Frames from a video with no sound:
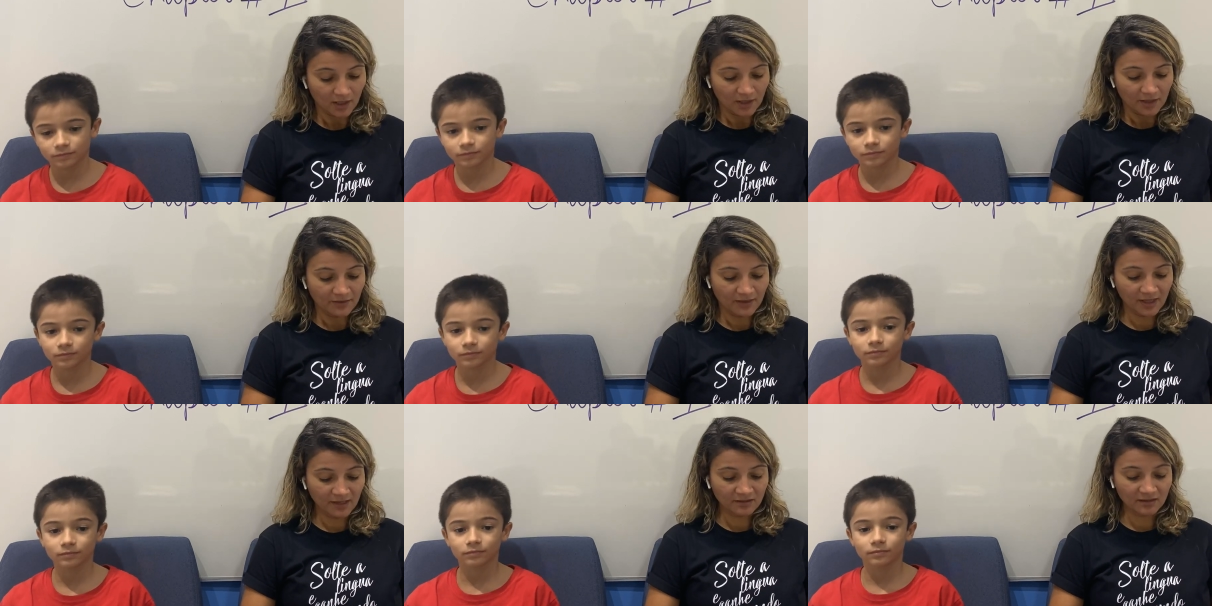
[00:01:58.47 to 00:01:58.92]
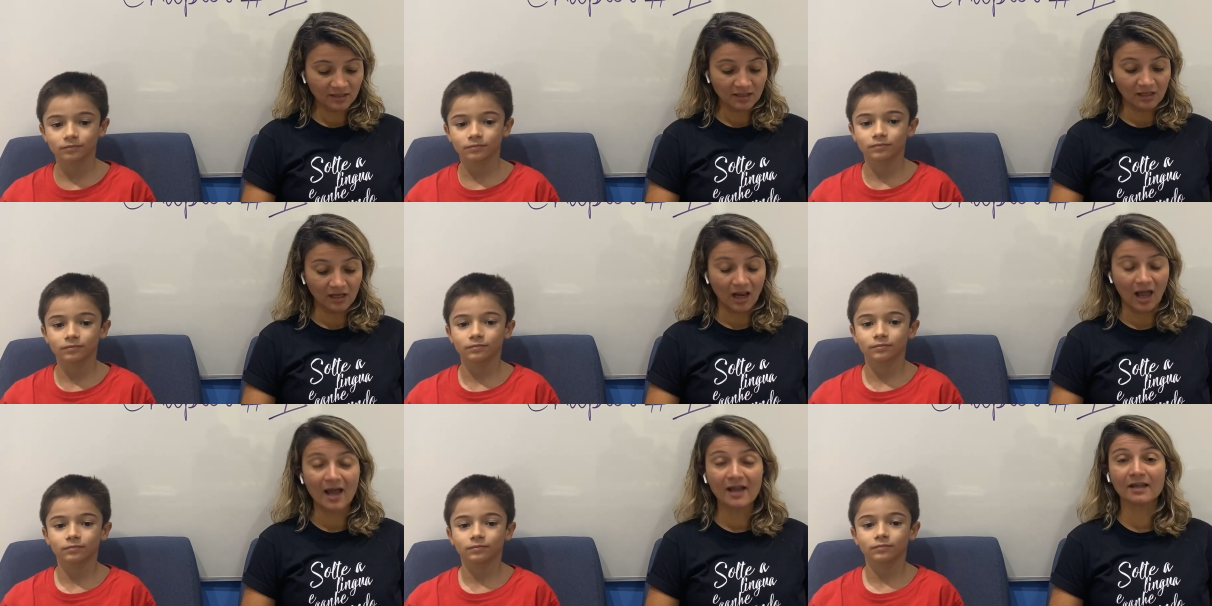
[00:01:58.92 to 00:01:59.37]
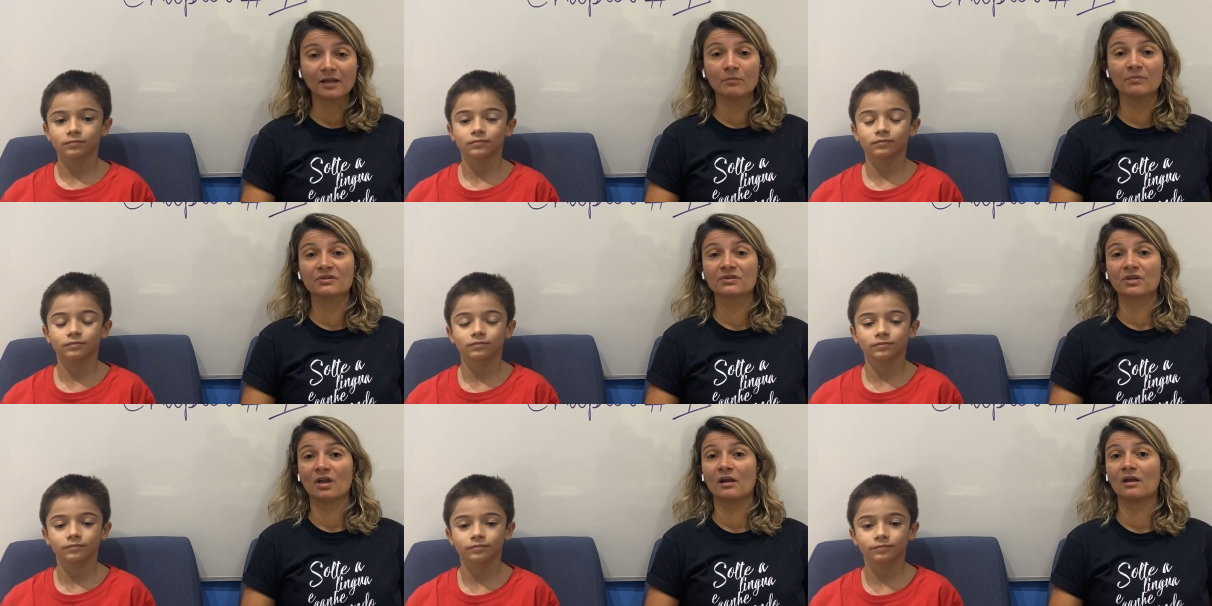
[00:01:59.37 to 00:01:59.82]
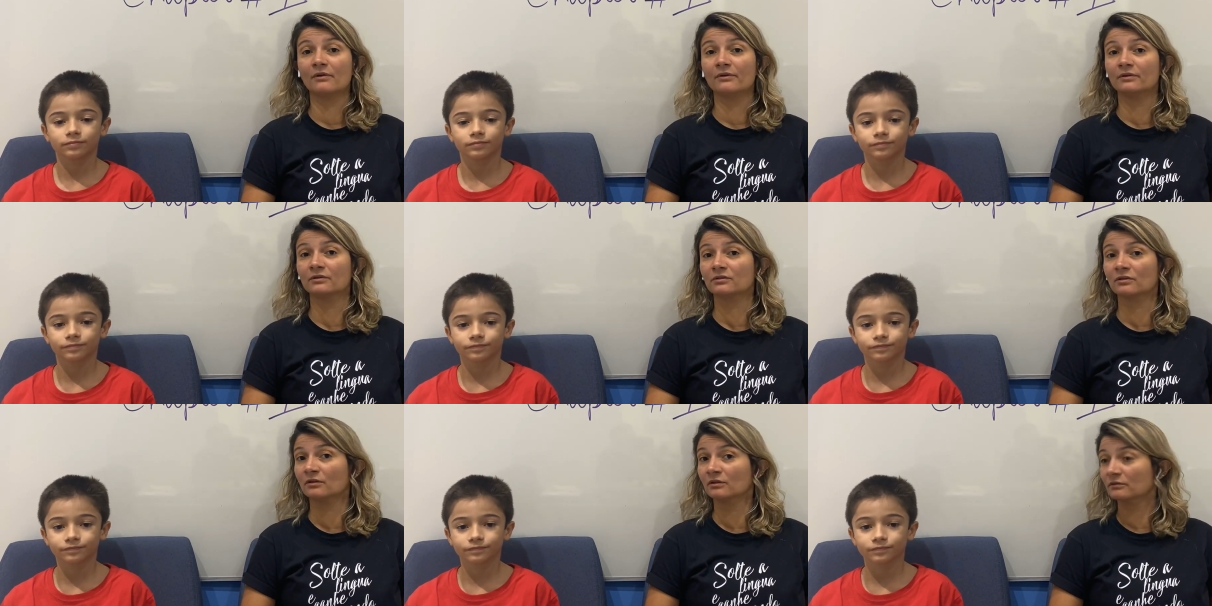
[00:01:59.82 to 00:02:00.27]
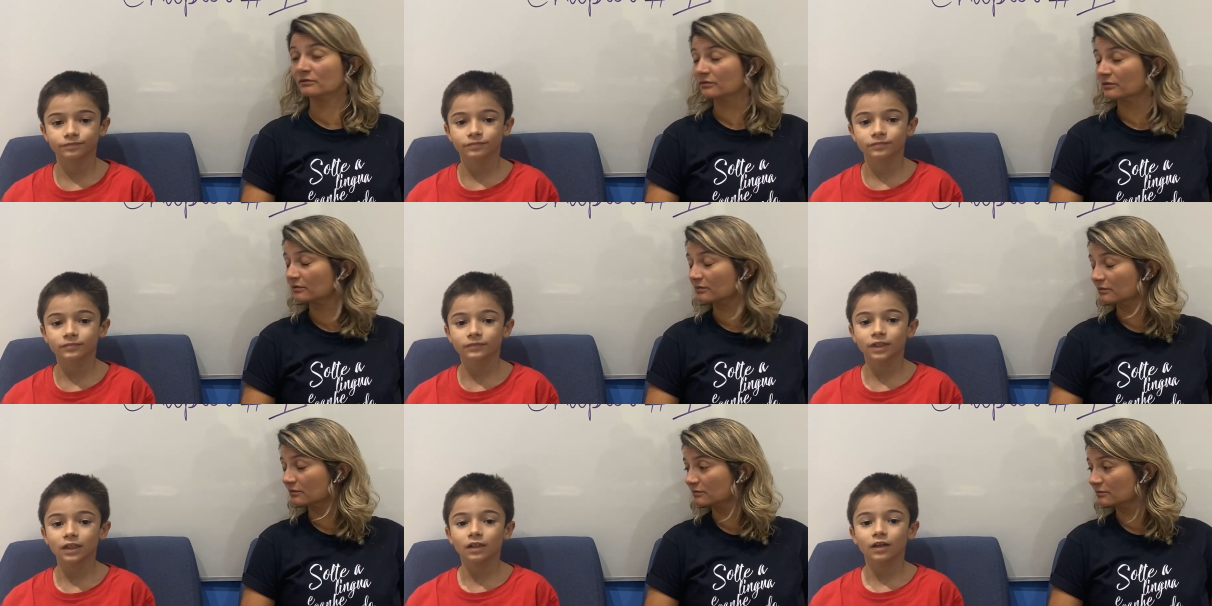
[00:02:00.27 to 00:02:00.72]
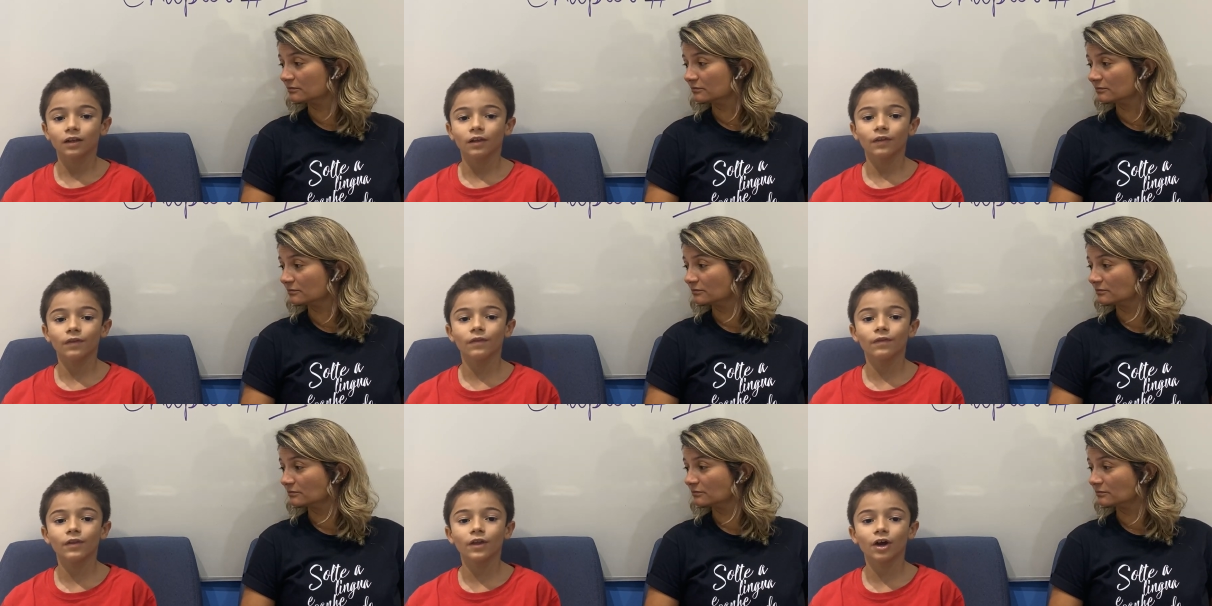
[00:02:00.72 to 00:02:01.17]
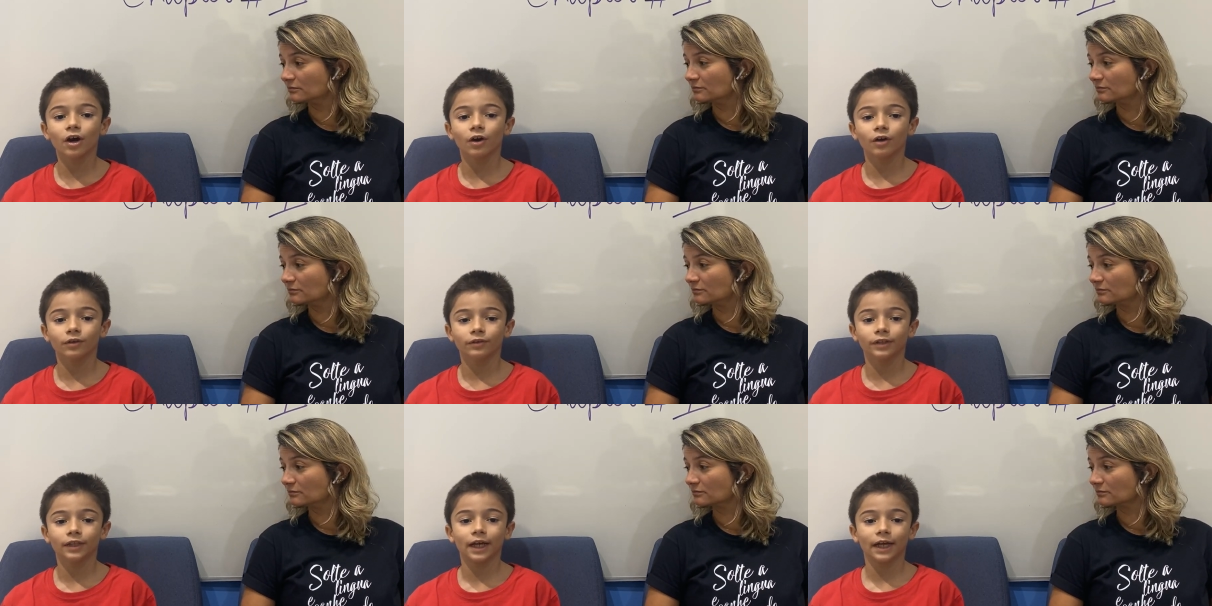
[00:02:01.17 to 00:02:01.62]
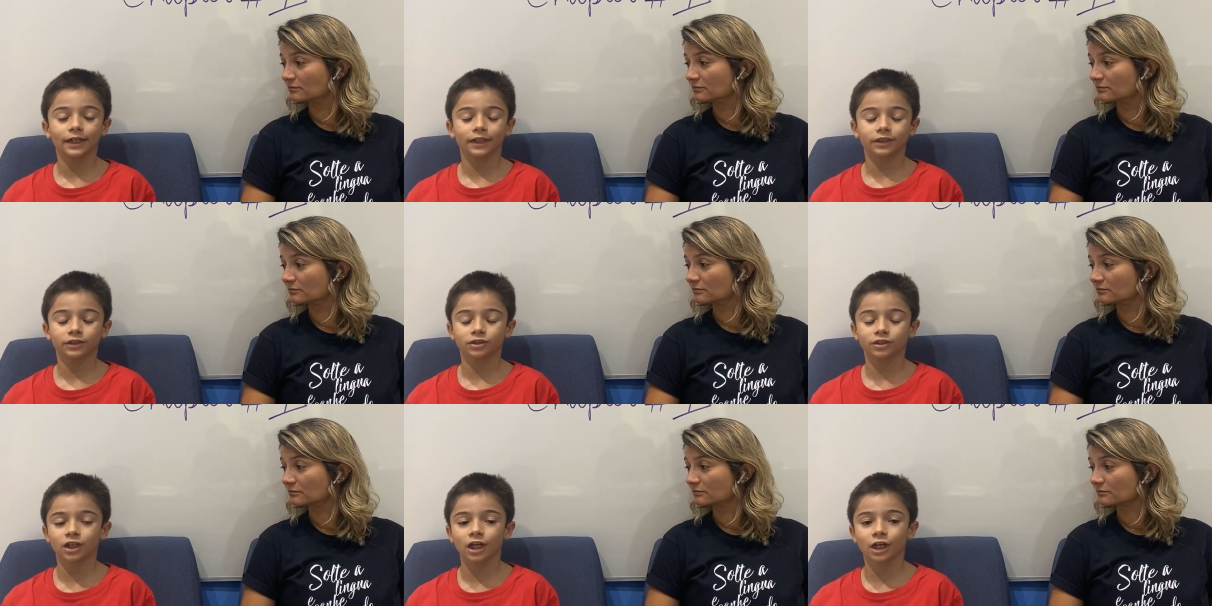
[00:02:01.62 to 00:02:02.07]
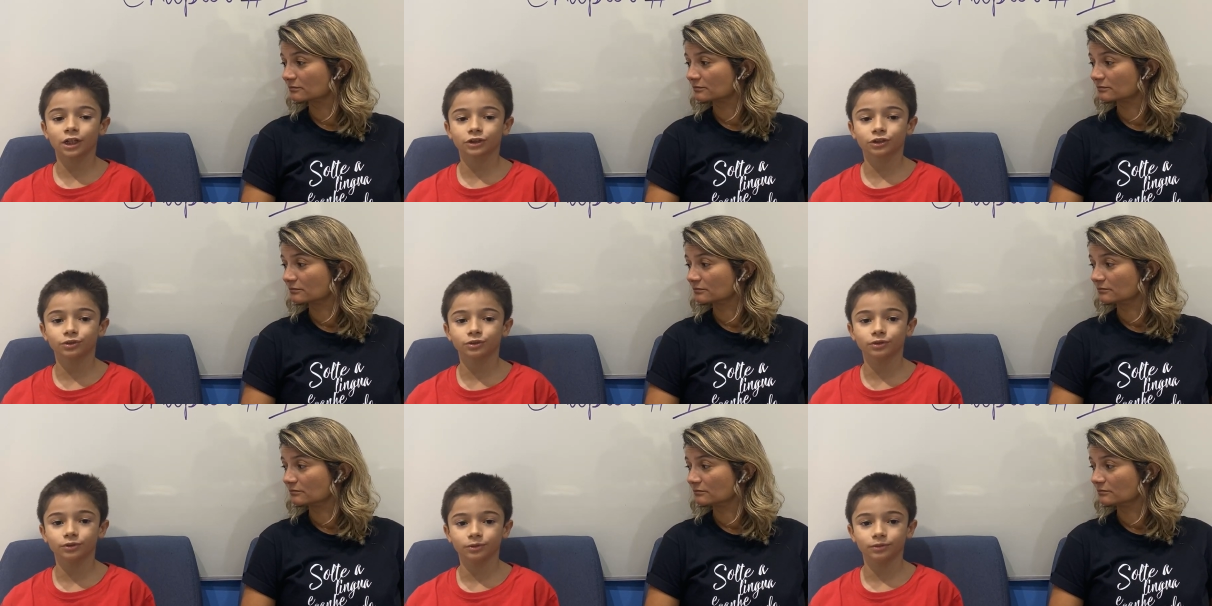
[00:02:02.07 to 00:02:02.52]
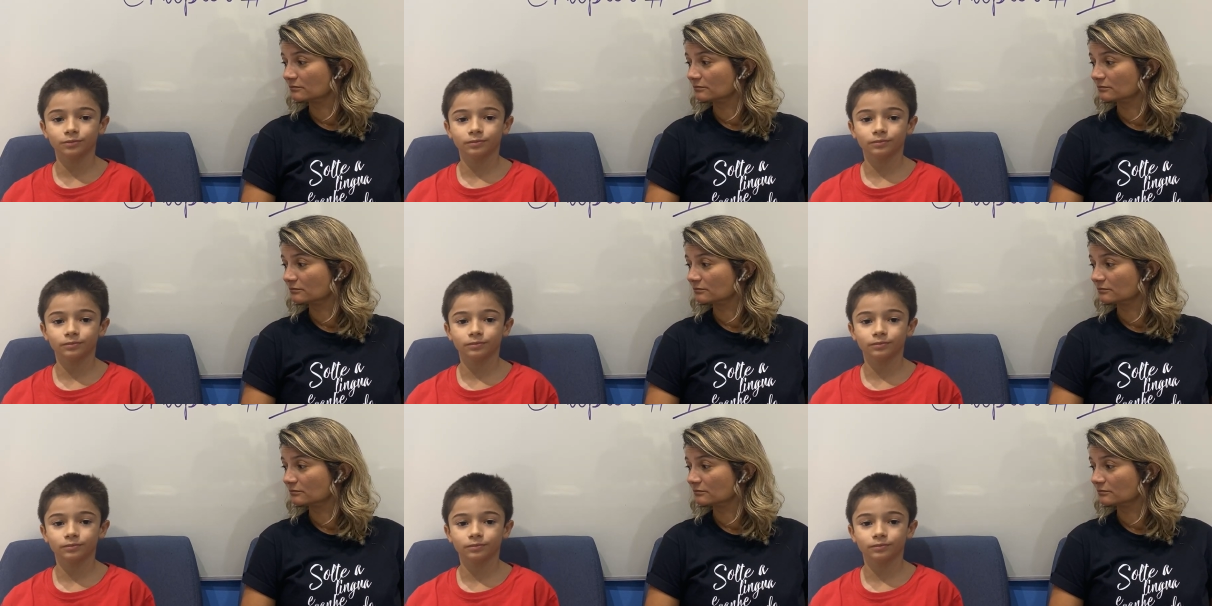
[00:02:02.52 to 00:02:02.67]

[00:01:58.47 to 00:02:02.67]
Speaker 1: Nancy liked Miss Harrington's.
Speaker 2: No, that is not true.